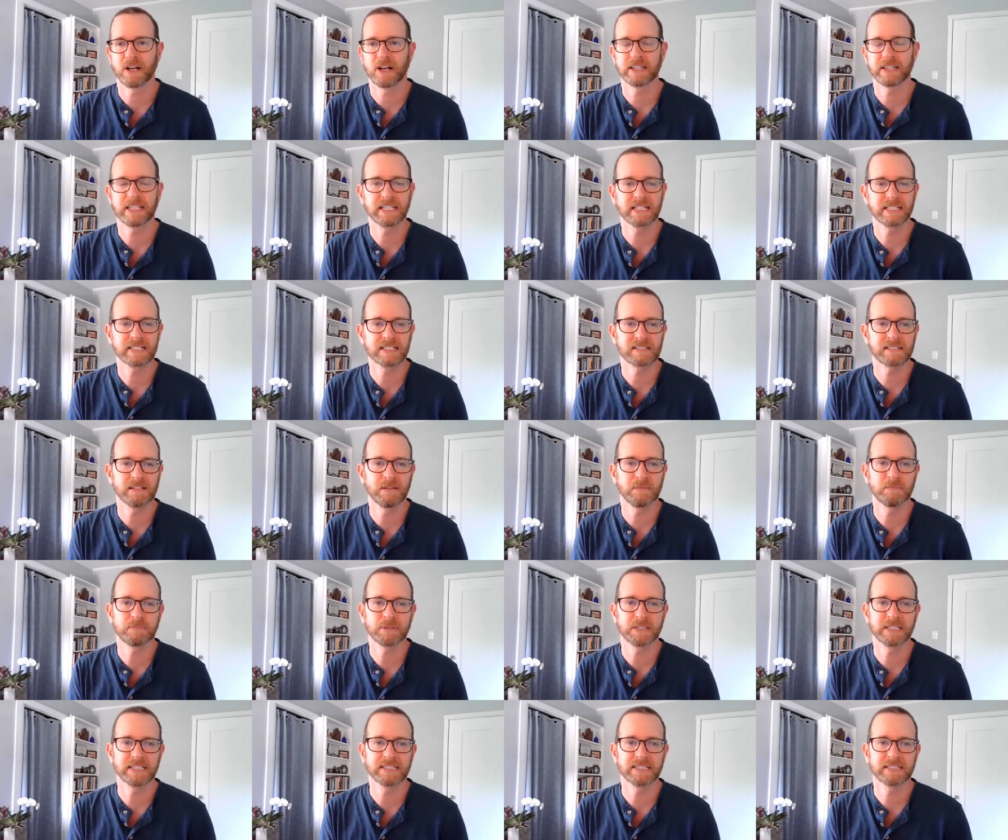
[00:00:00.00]
I think in some
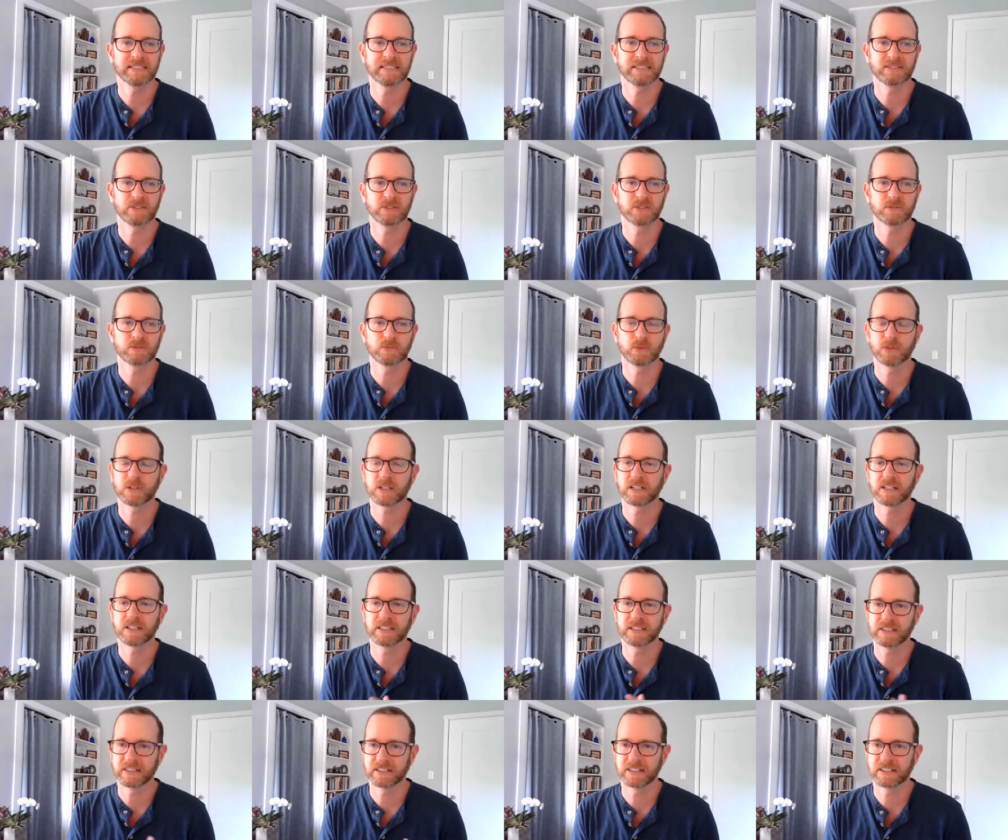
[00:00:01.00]
places there's more
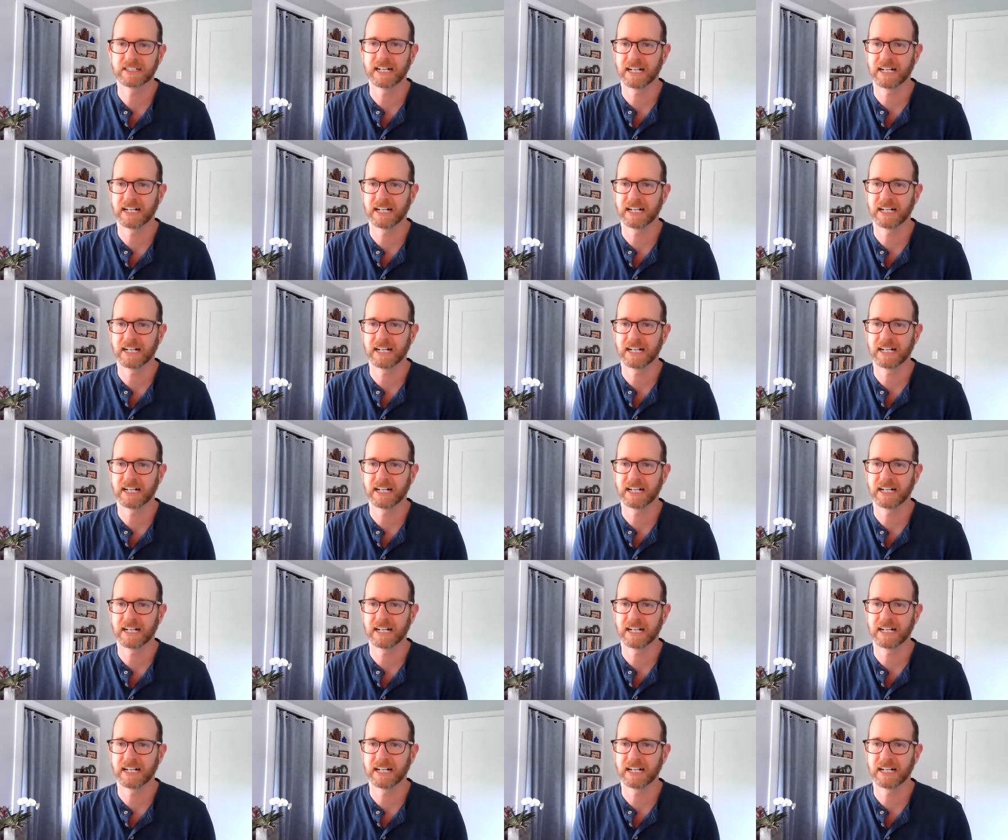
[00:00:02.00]
clear